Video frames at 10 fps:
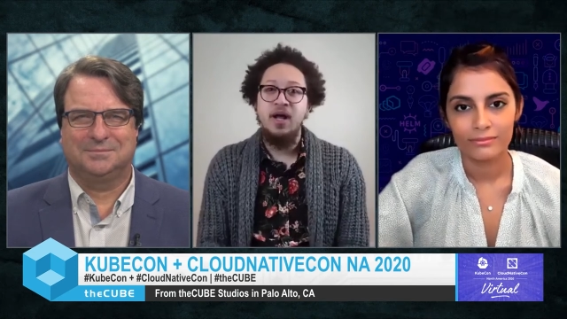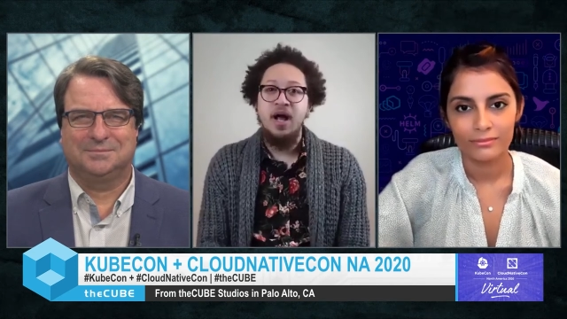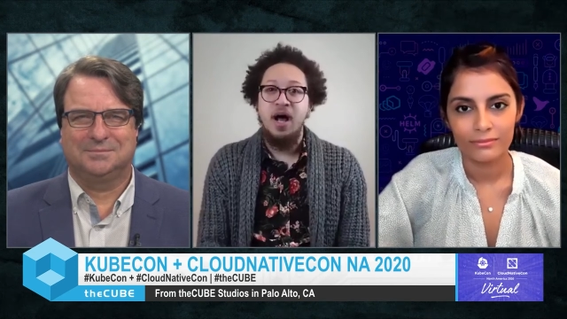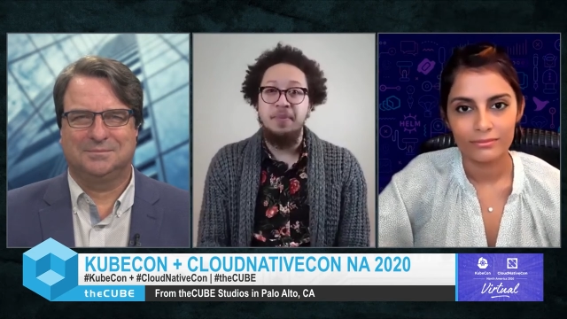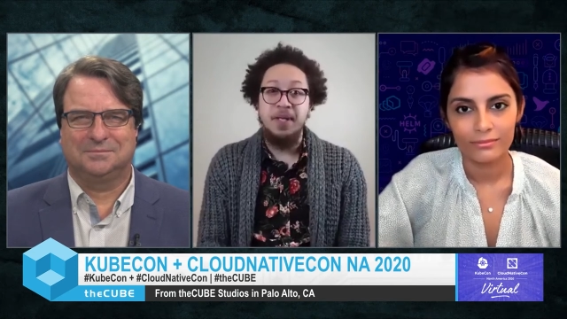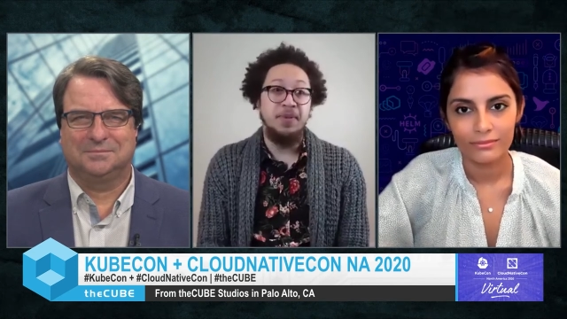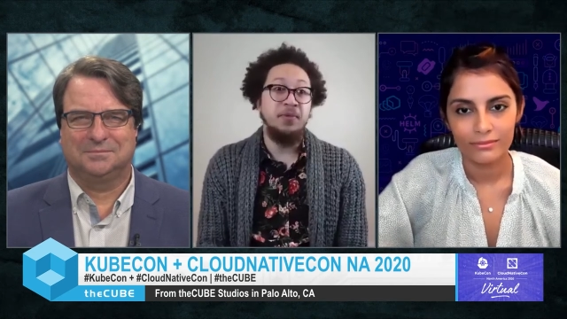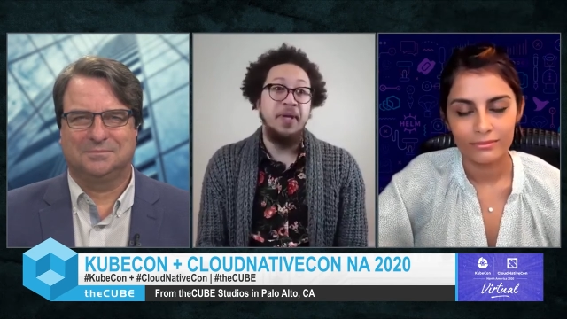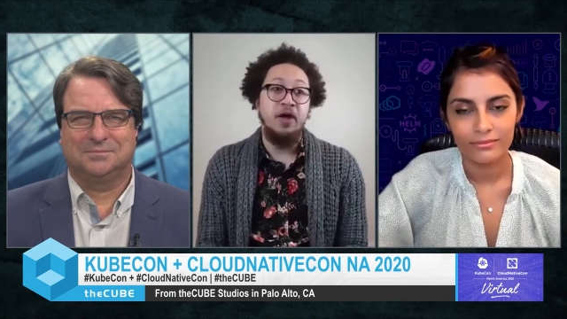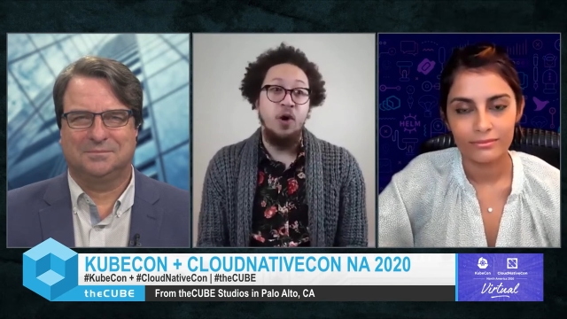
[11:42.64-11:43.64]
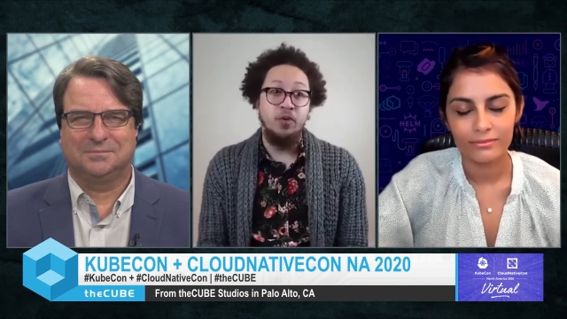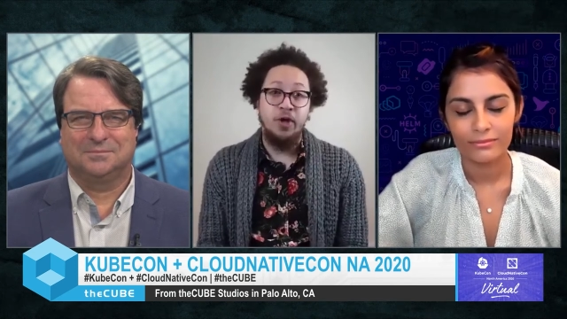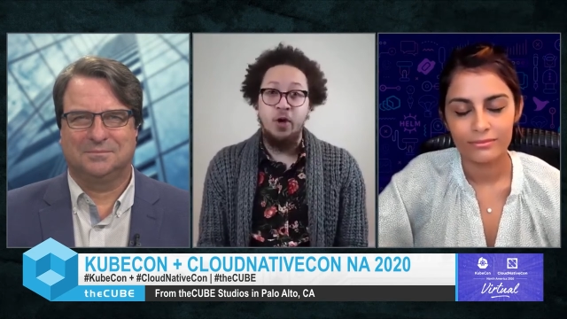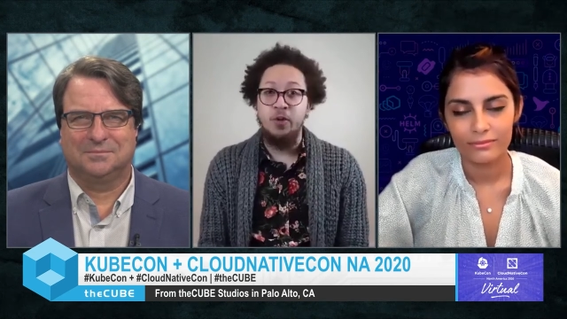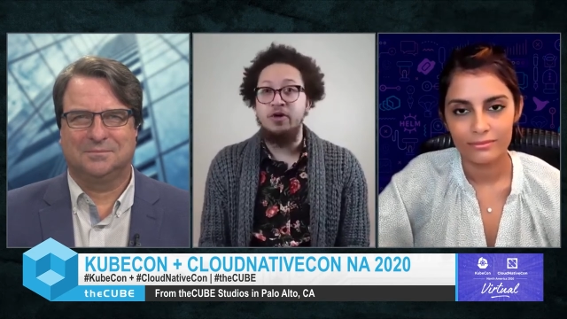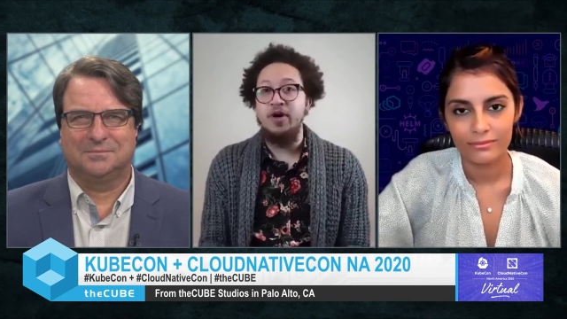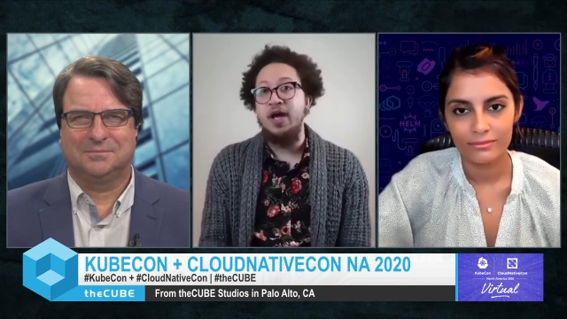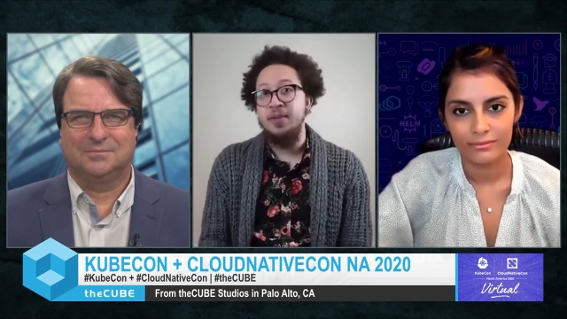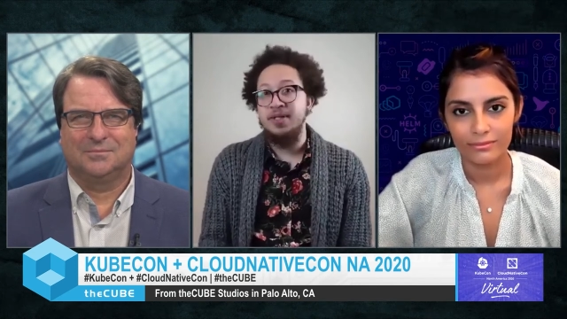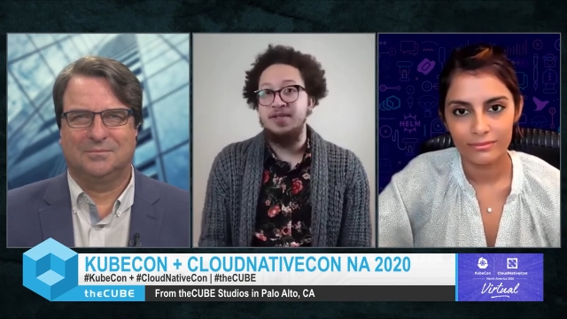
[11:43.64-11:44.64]
Speaker 1: uh, people may own code or
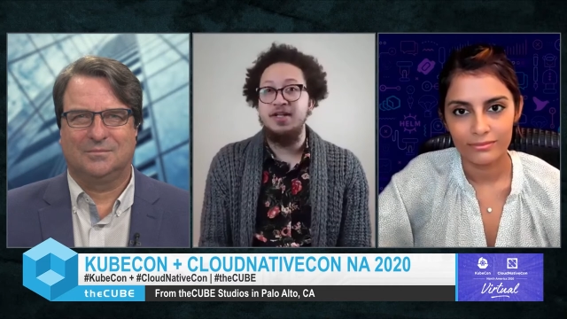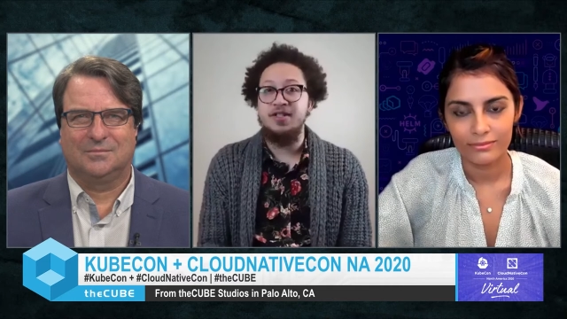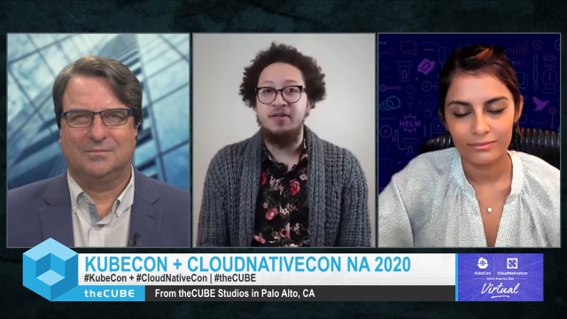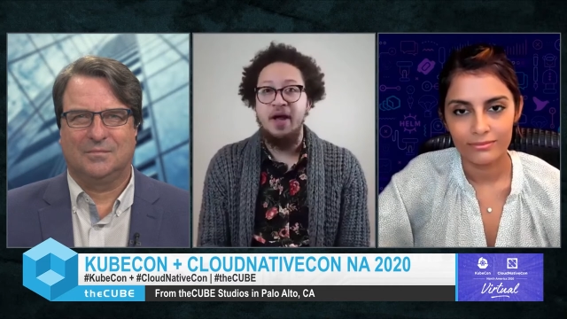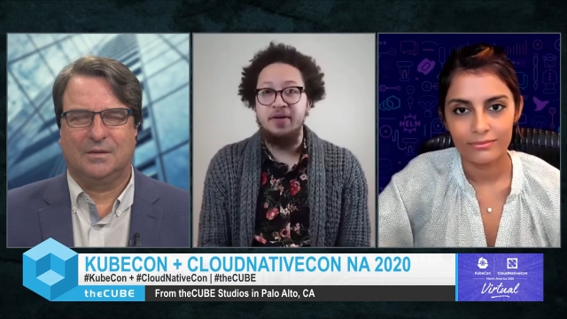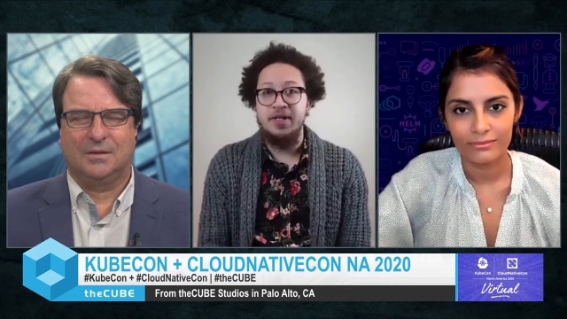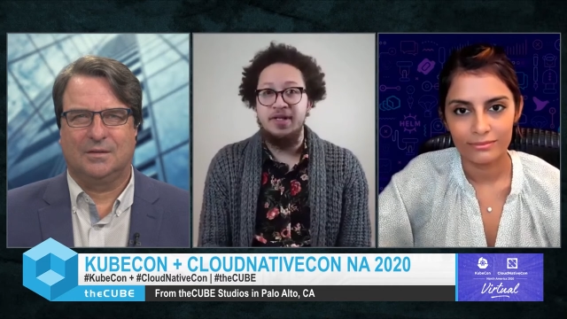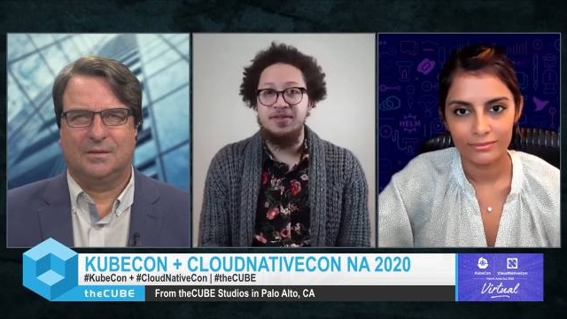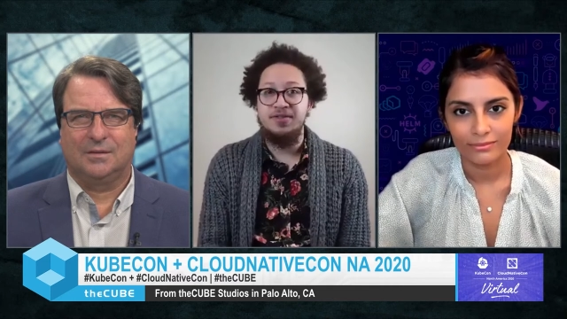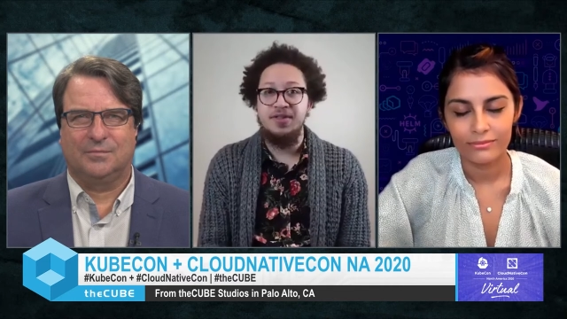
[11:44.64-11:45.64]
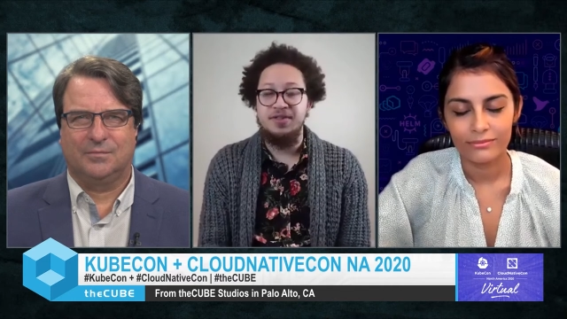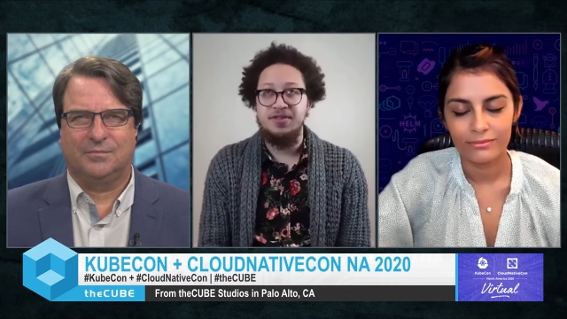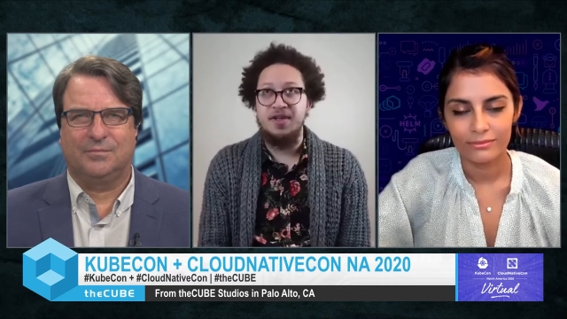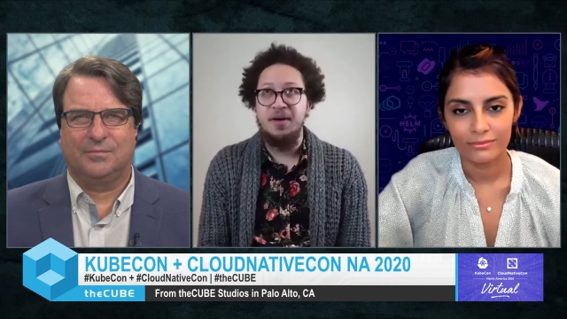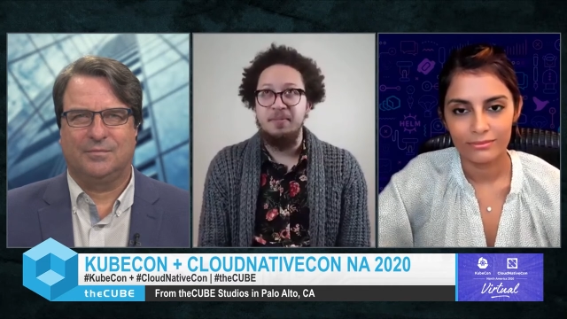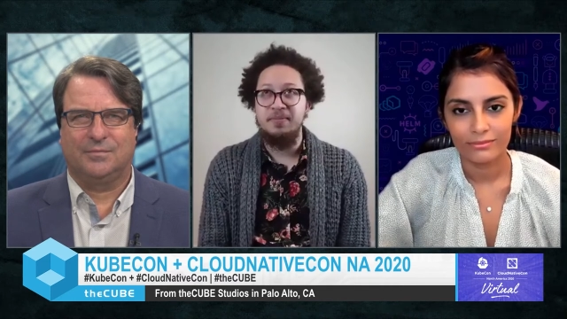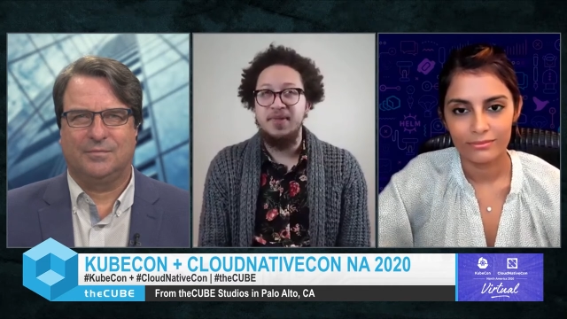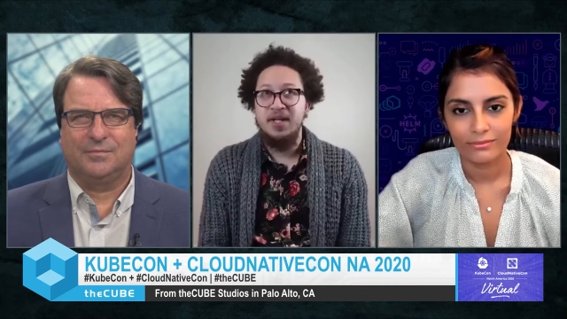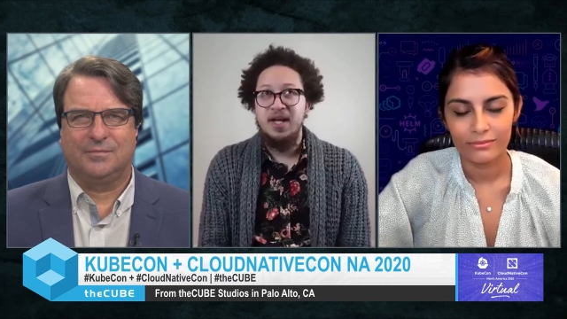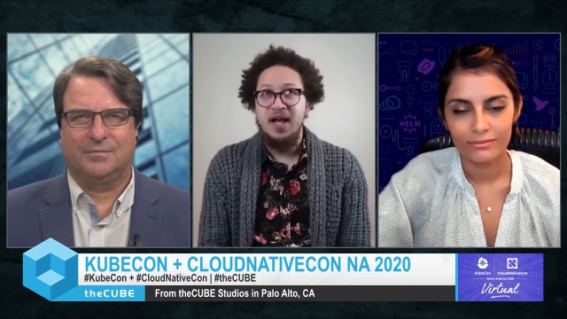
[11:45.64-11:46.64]
documentation around it is, is um, I